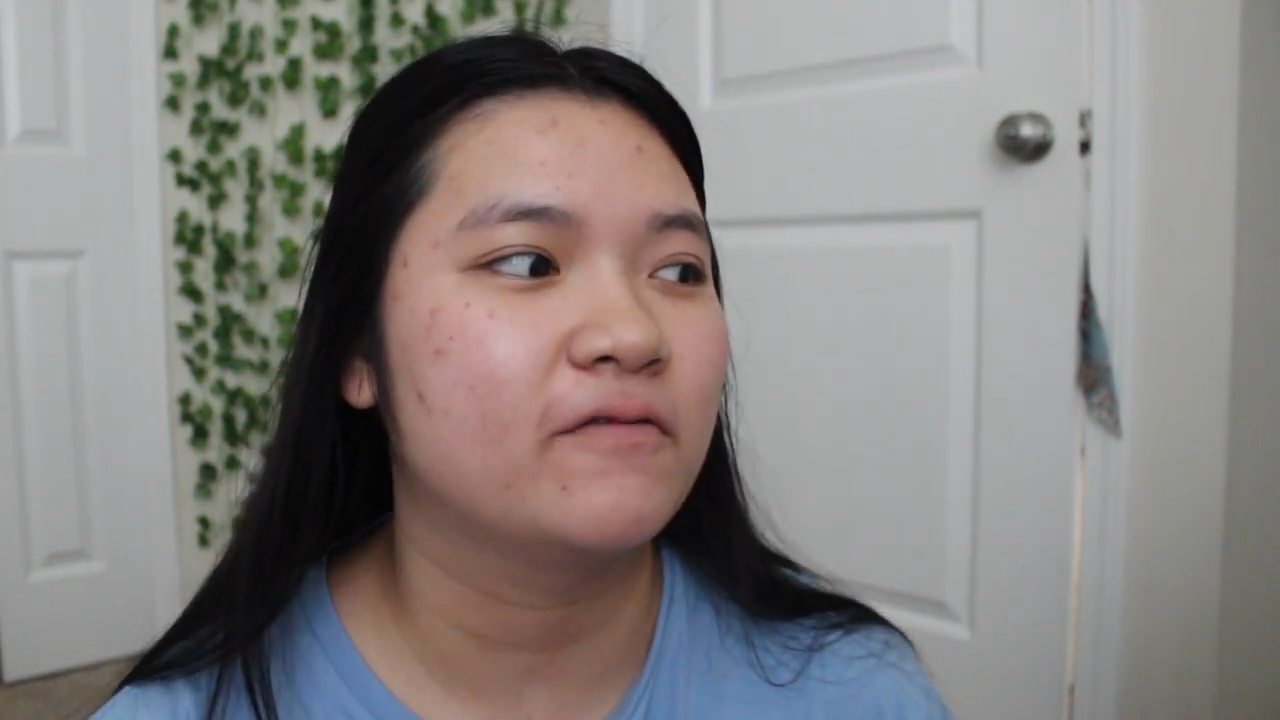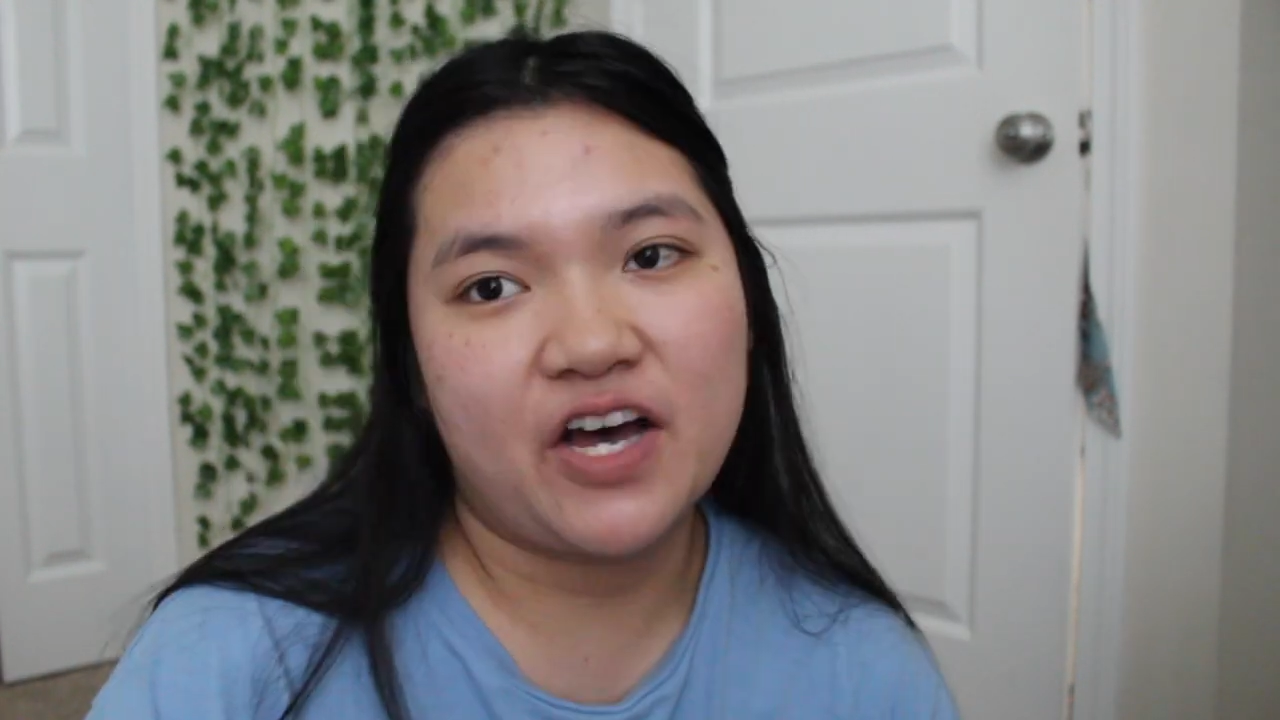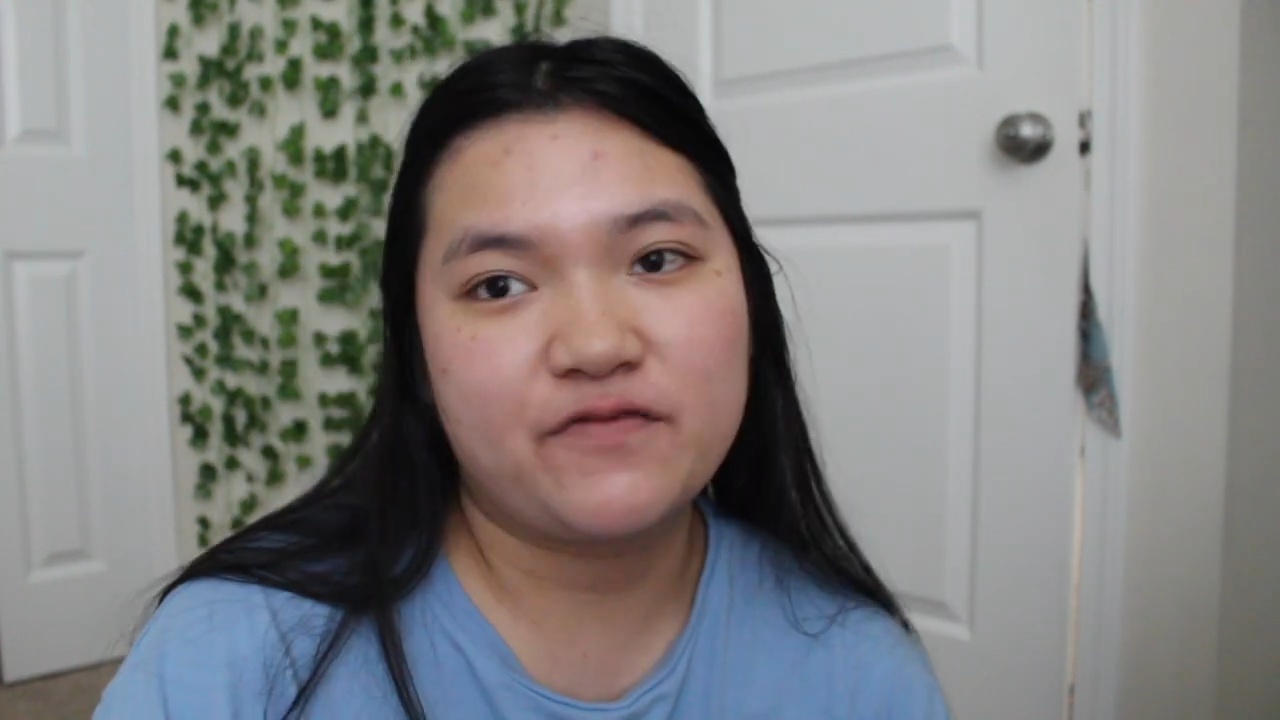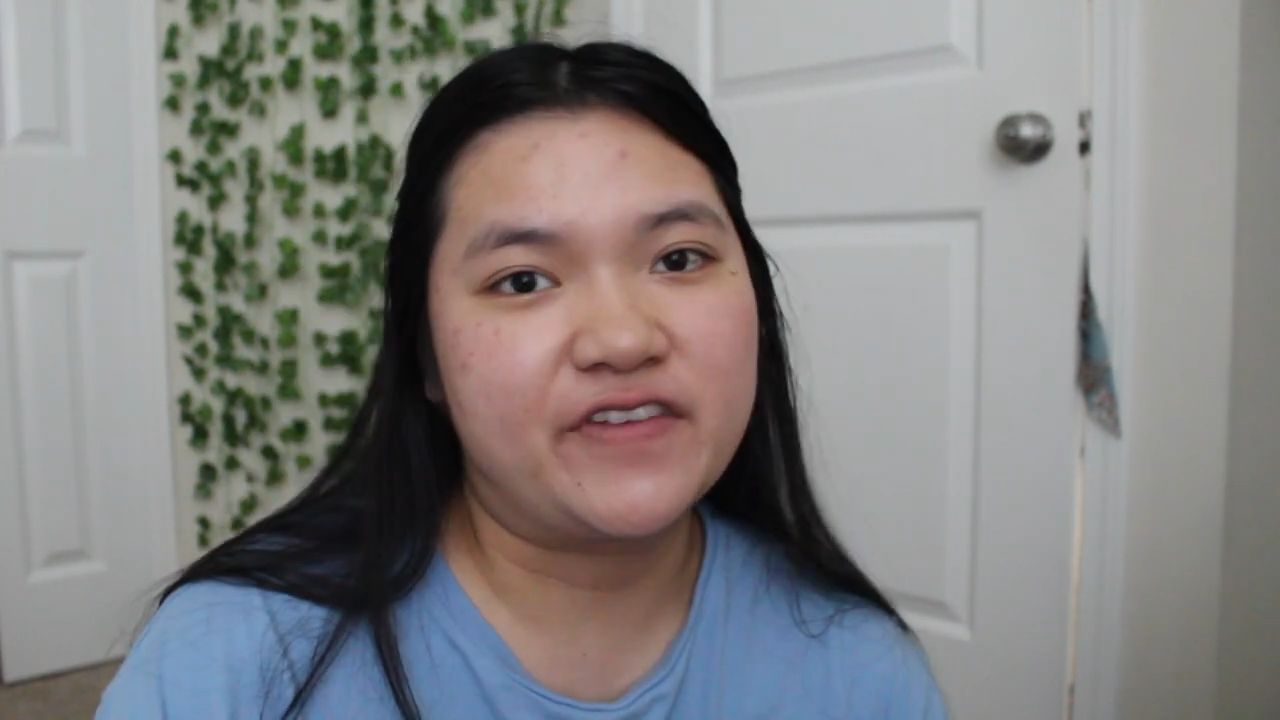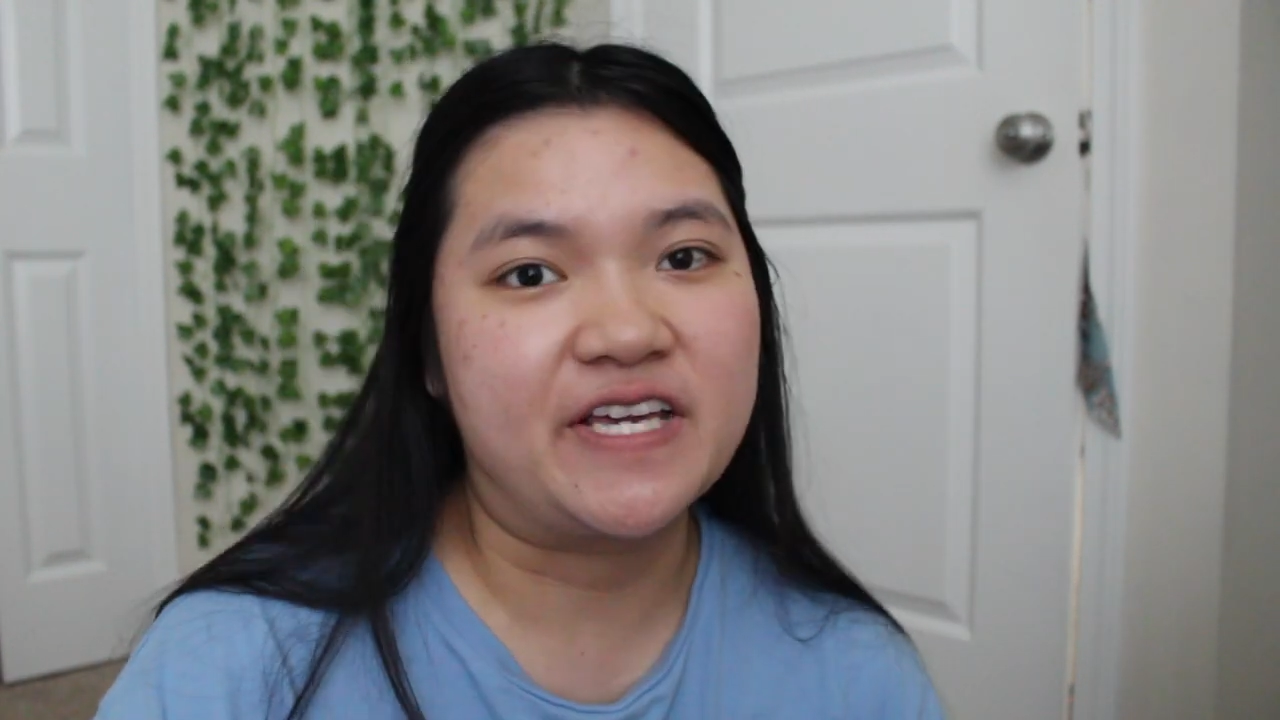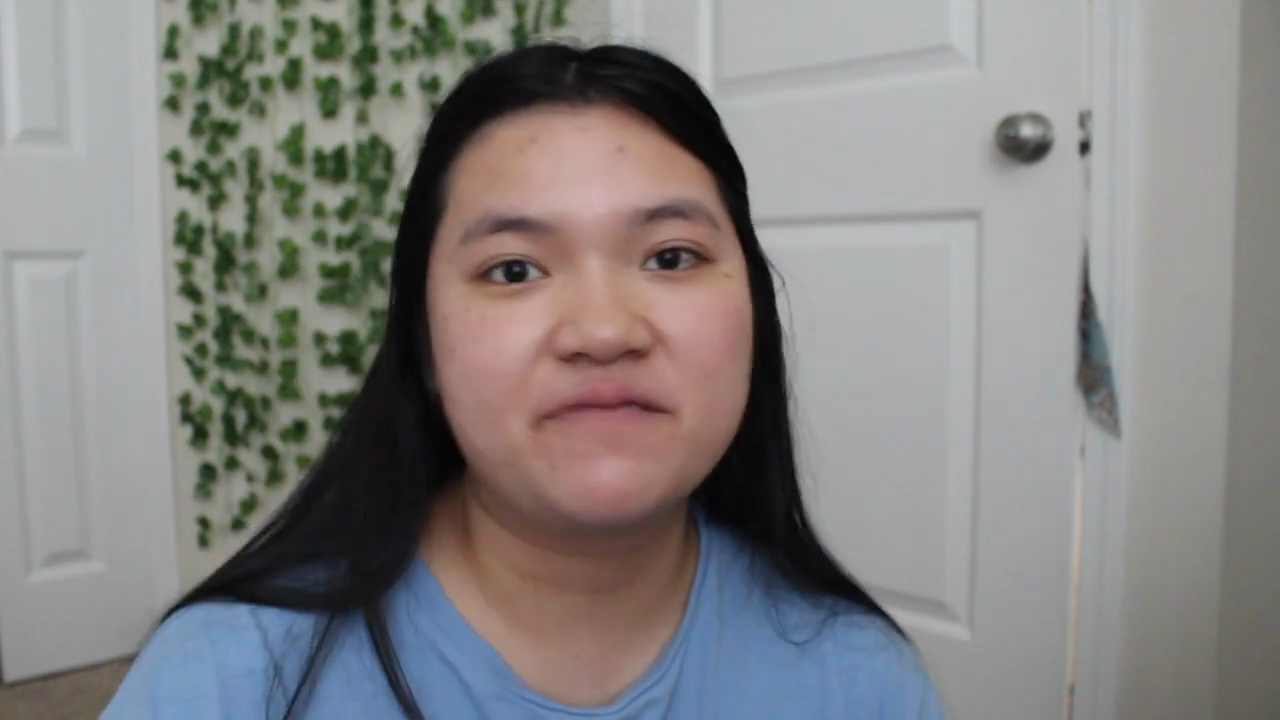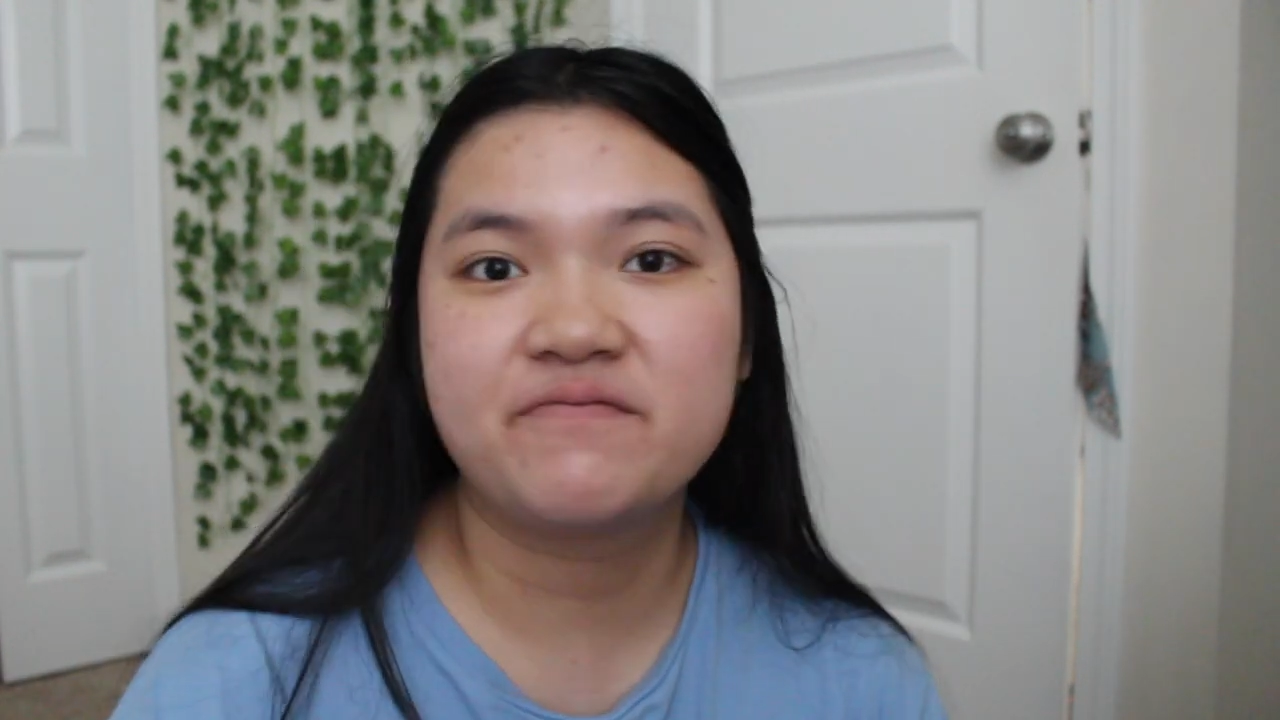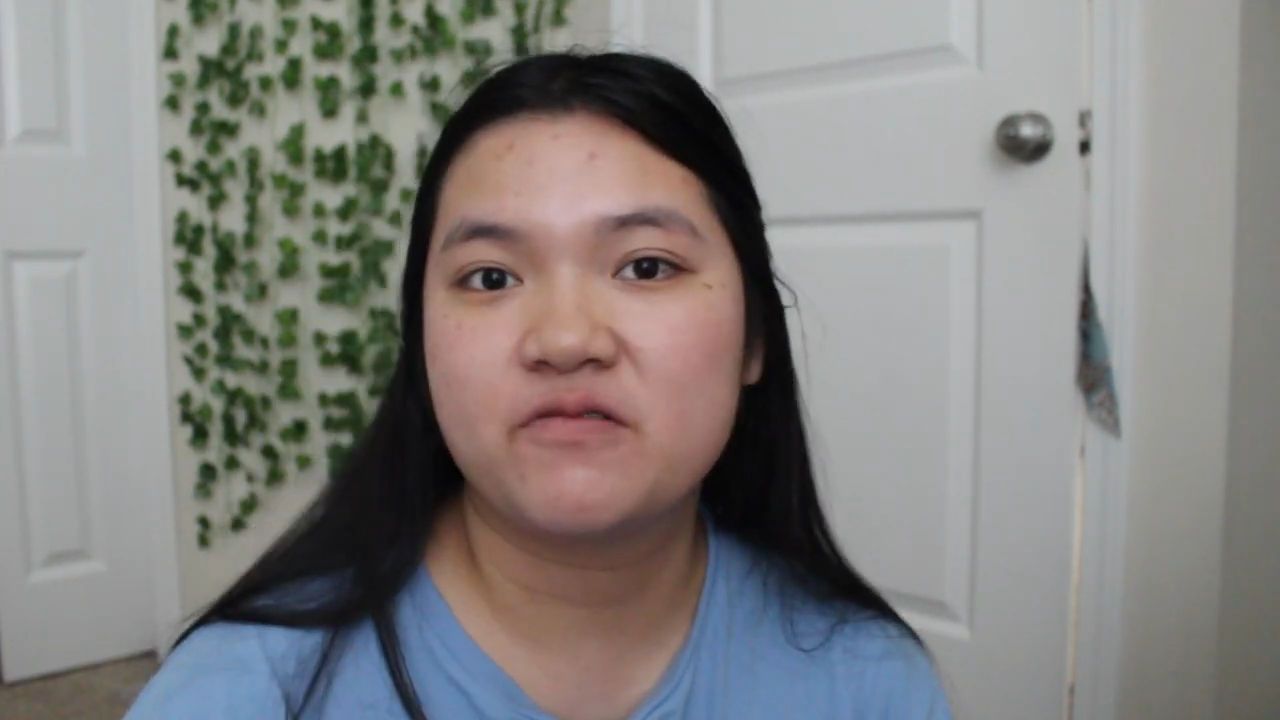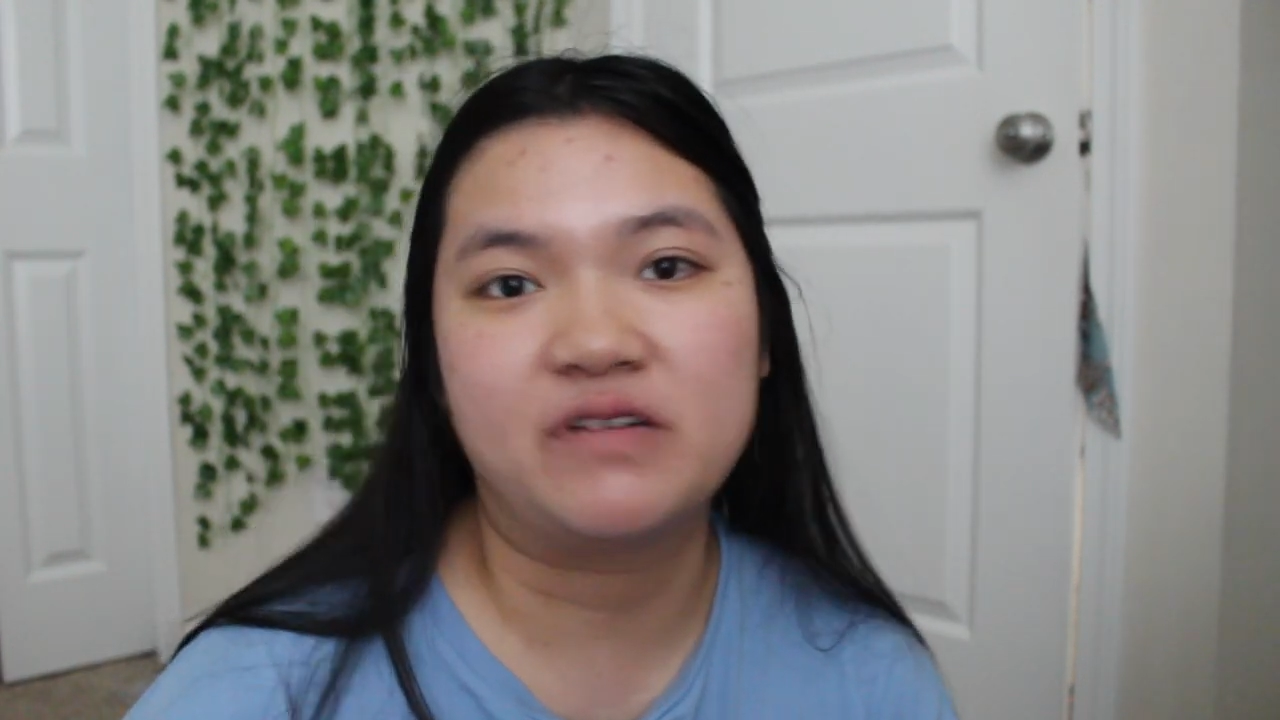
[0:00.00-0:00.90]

comfy